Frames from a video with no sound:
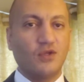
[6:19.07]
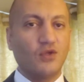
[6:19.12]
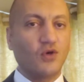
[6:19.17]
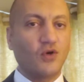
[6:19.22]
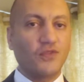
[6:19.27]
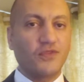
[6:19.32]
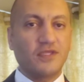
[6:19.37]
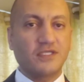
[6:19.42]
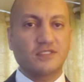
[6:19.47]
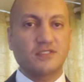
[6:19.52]

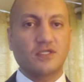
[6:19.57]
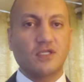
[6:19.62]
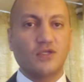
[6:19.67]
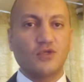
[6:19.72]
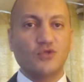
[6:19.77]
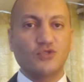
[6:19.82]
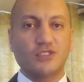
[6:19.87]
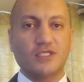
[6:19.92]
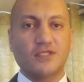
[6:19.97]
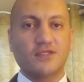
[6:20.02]
not the
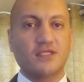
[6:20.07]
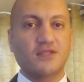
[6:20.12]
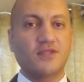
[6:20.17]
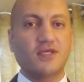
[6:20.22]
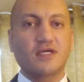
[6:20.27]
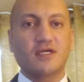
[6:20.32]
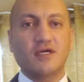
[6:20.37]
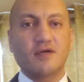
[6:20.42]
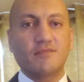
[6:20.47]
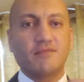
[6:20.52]
solution that
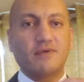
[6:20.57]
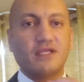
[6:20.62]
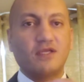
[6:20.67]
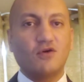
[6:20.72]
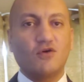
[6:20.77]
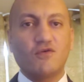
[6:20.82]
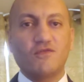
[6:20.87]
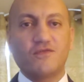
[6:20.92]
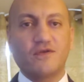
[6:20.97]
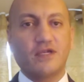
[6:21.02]
the company
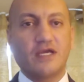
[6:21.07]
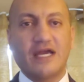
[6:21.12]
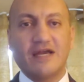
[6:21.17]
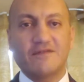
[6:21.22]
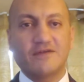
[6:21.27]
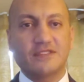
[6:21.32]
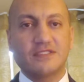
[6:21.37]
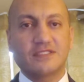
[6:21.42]
offer have a